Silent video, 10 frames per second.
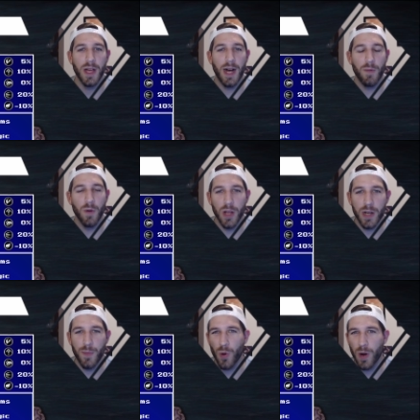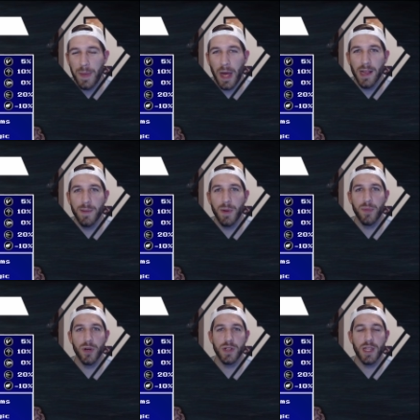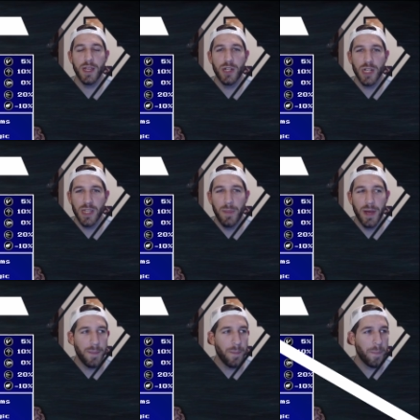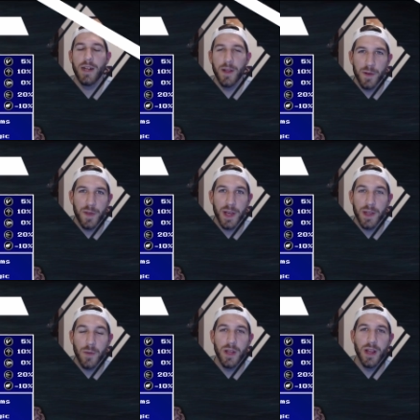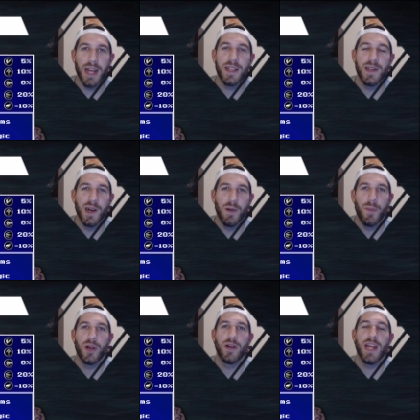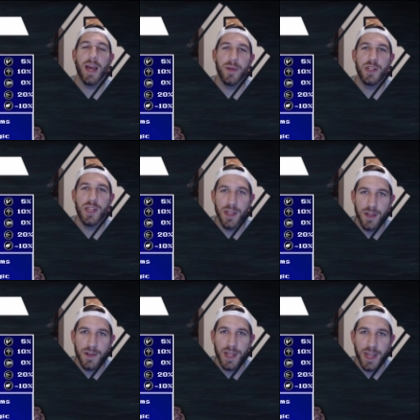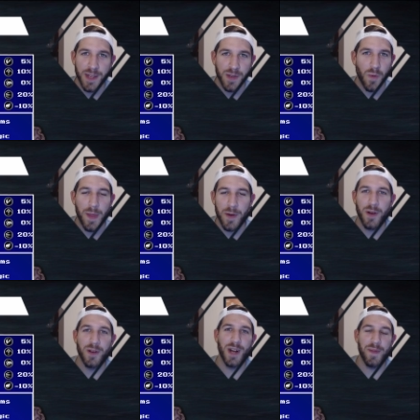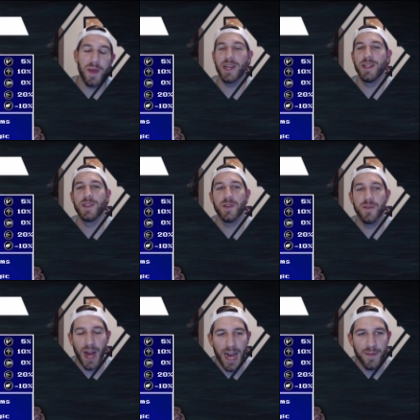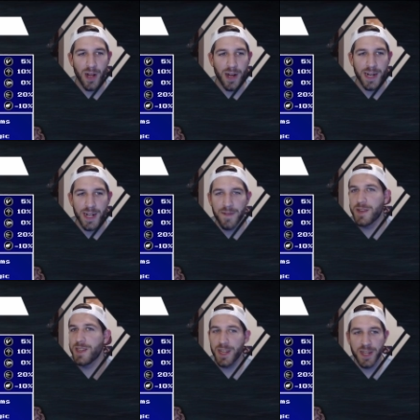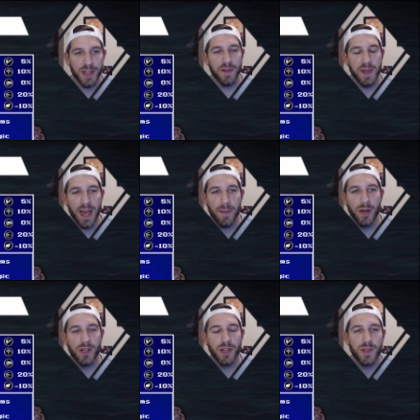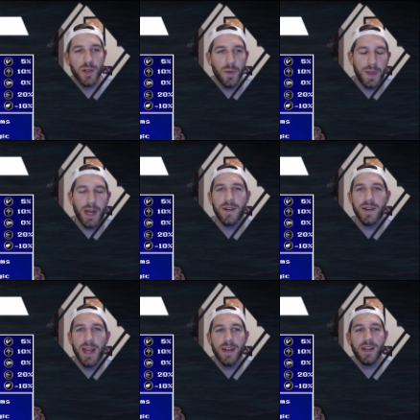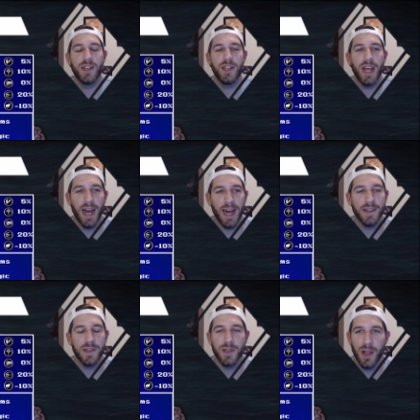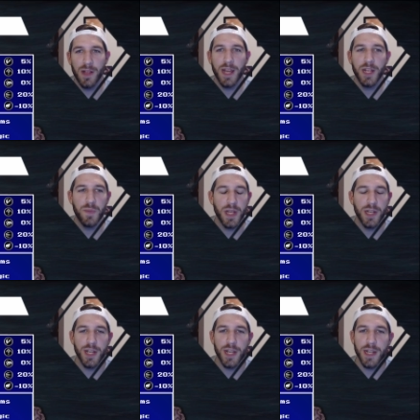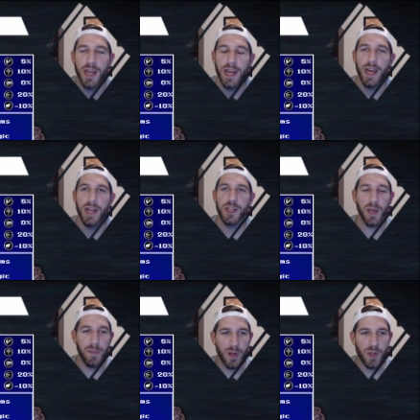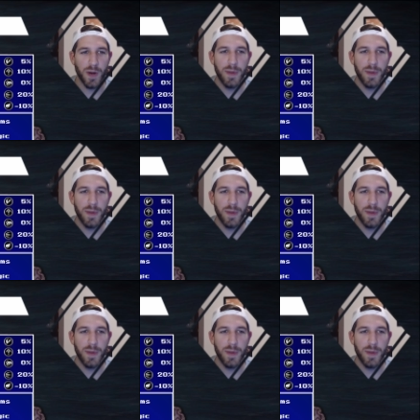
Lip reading: we'll look more at that limit burst in just a bit. Another thing that we like to know about our damage dealers is whether or not they can survive long enough to deal damage. So with Aranea, she has solid HP. She can build quite